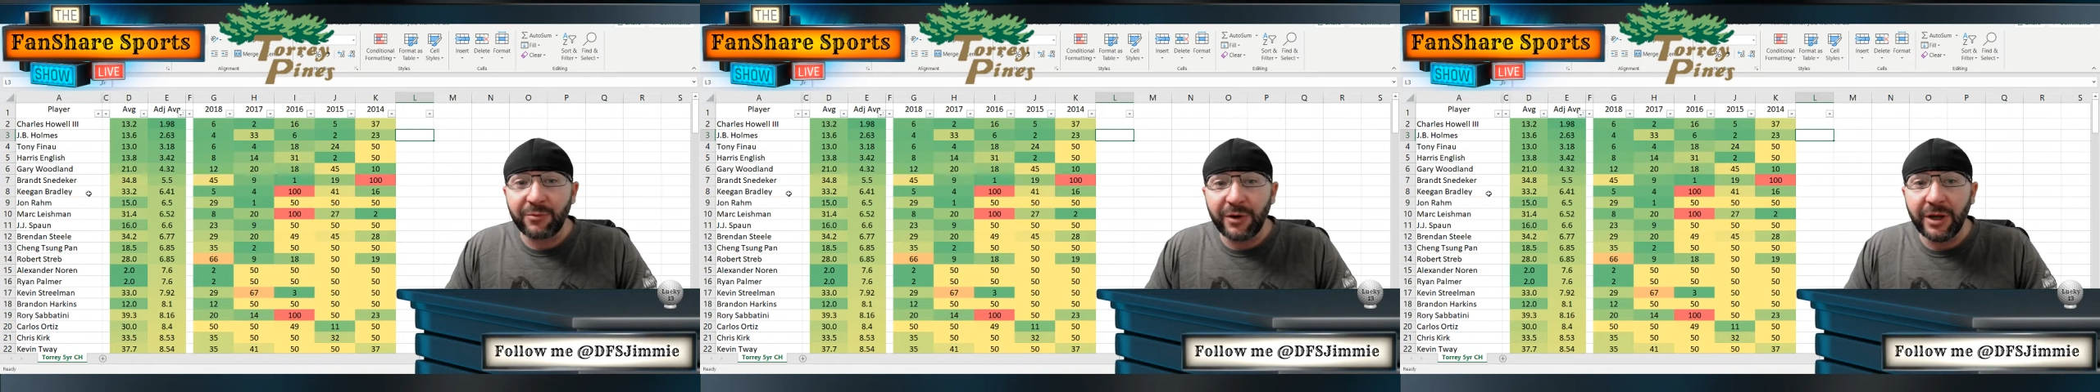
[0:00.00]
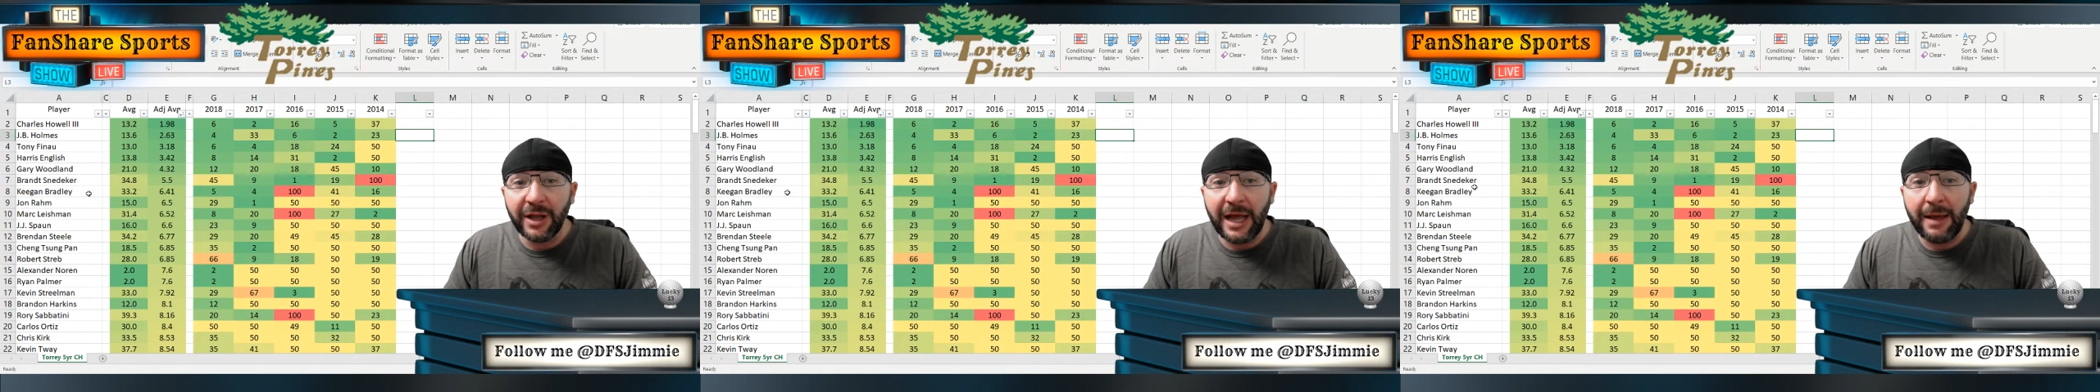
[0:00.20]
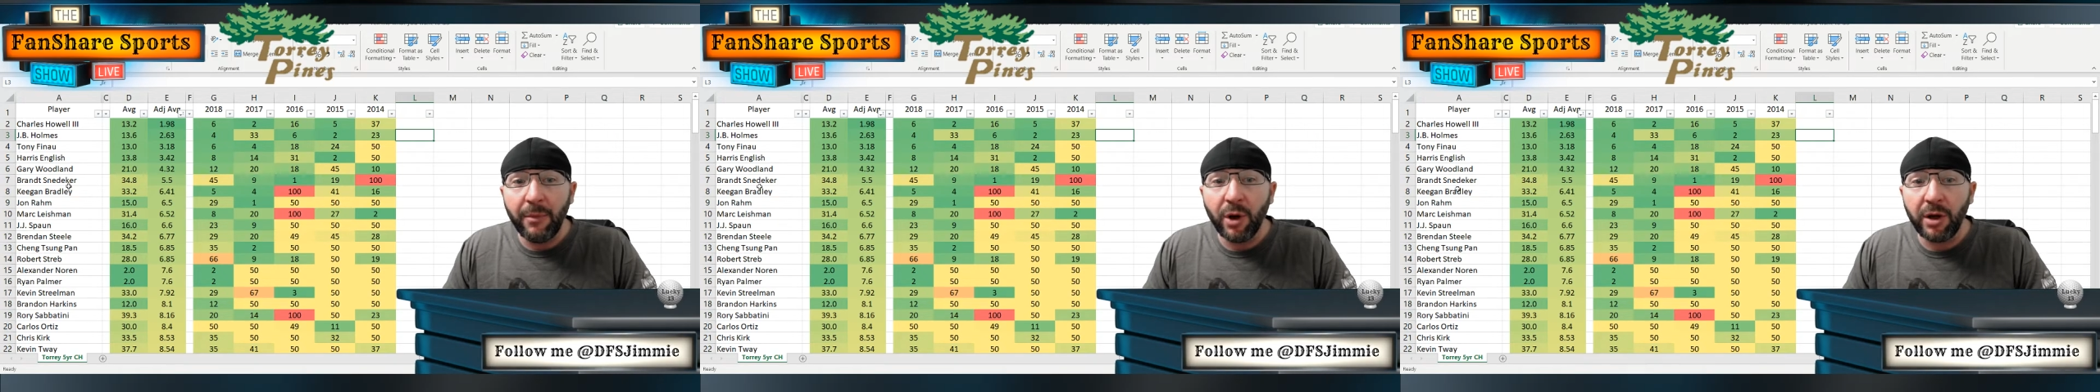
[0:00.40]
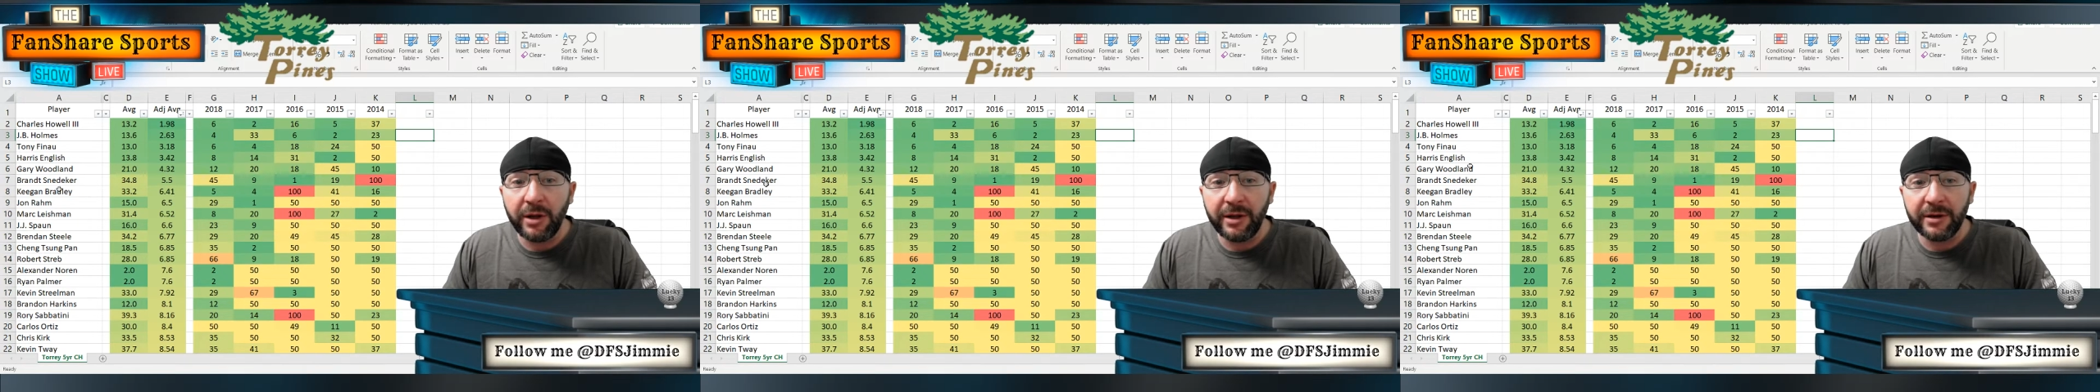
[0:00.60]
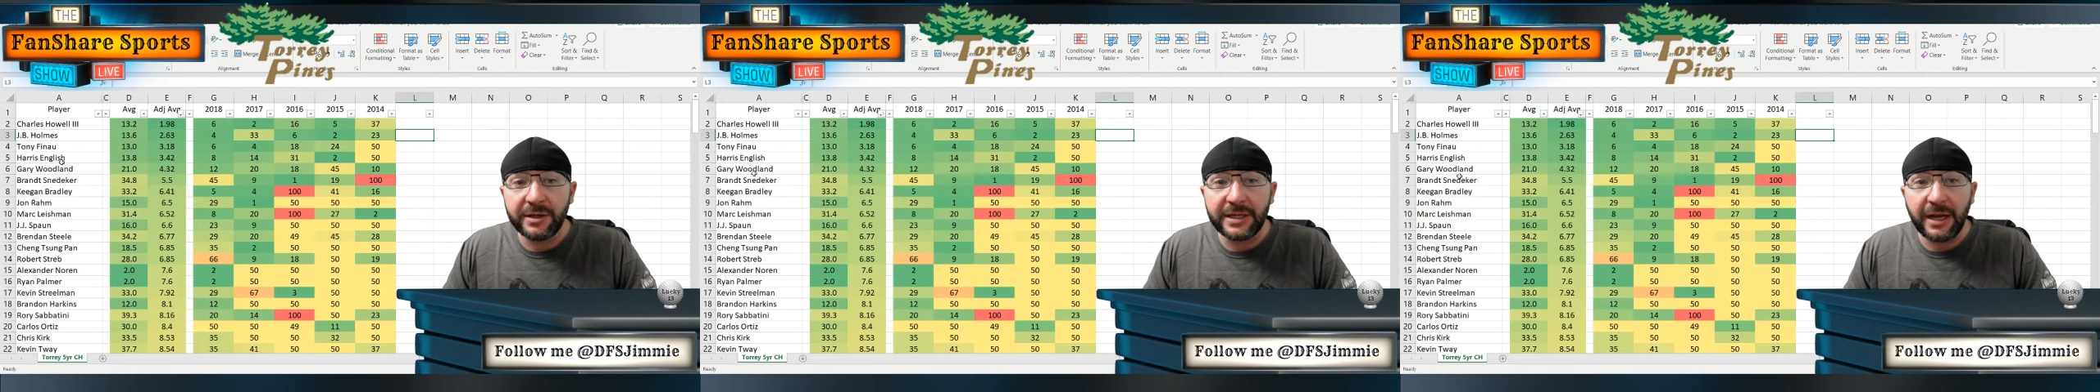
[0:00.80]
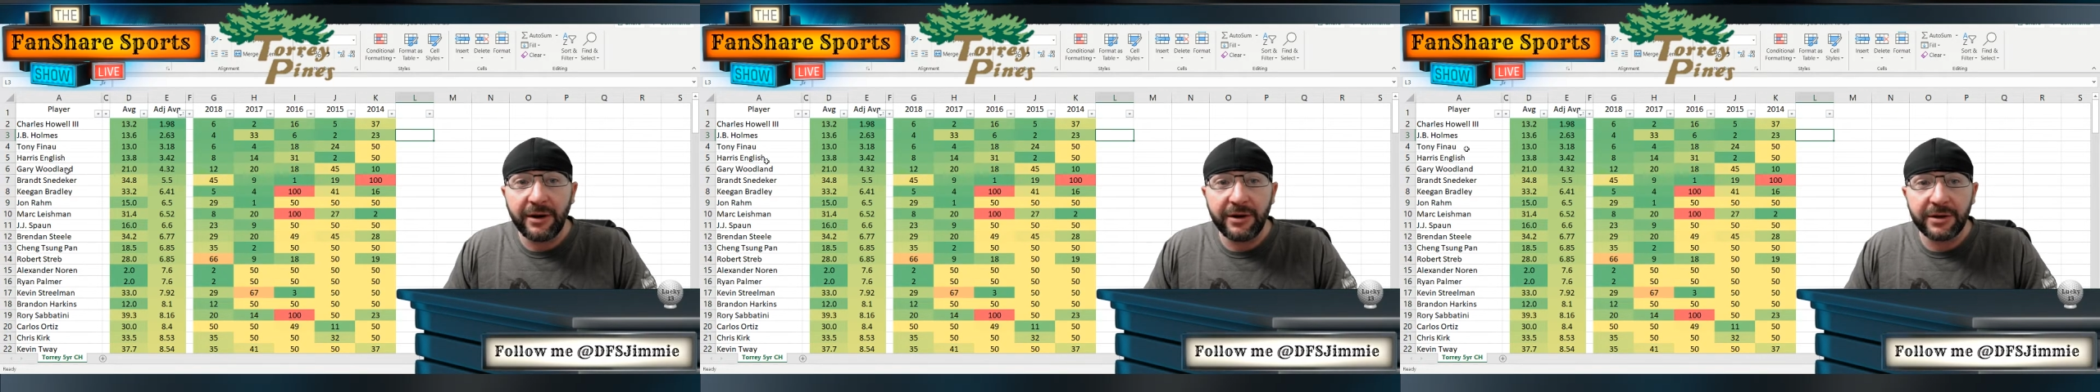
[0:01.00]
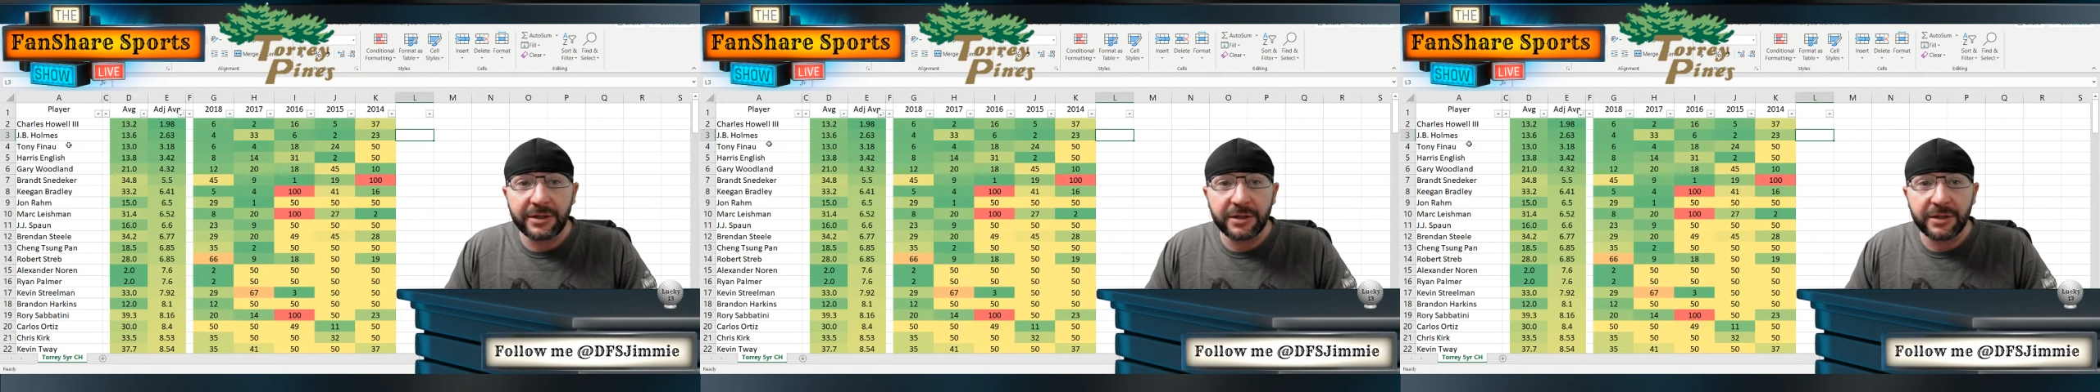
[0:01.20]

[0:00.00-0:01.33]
real high ball hitters out here.